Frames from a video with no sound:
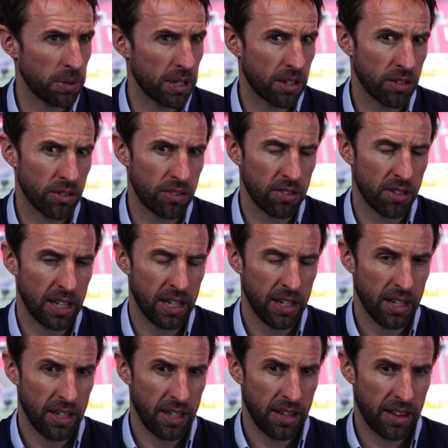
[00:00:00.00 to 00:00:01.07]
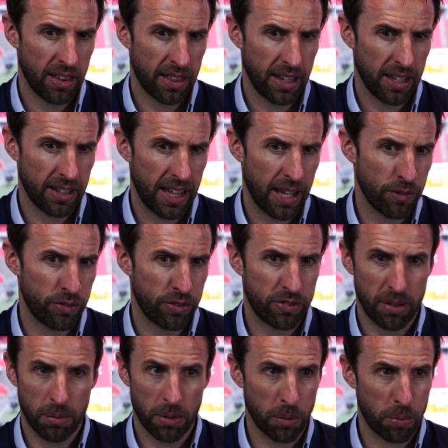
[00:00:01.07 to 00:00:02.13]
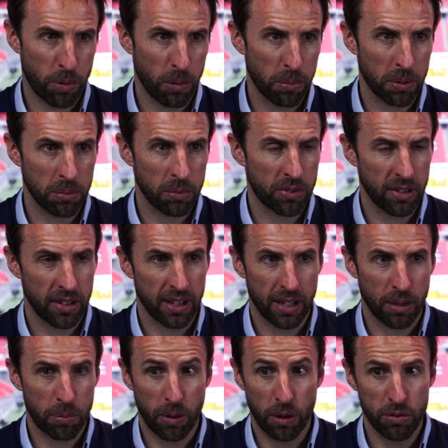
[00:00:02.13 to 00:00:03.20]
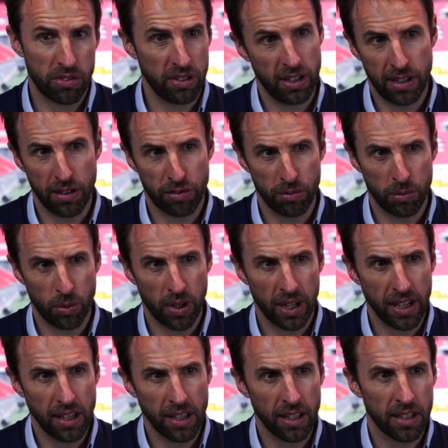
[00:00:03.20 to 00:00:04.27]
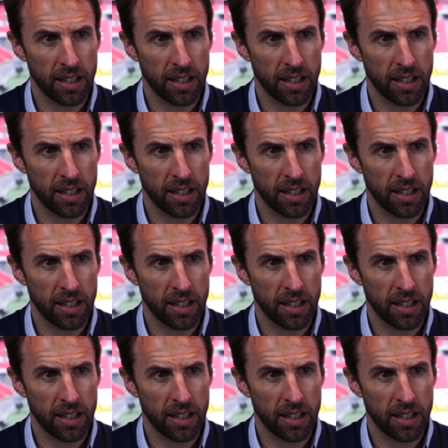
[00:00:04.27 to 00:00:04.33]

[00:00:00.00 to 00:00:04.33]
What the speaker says: because they'll have similar problems that they'll approach in a different way.